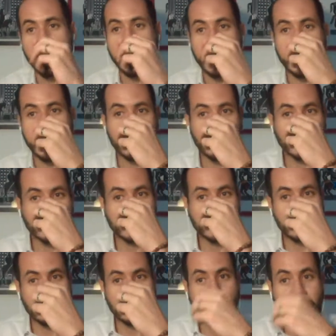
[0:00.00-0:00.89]
he
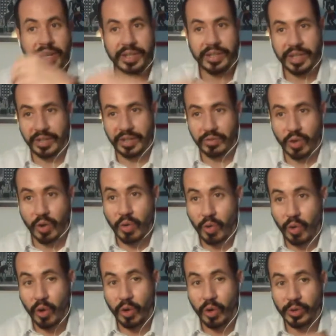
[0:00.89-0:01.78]
was trying at
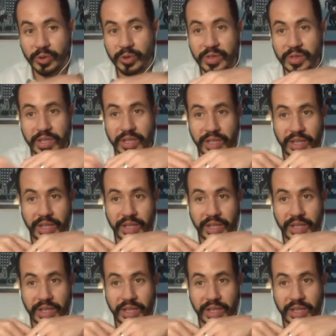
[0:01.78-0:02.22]
all costs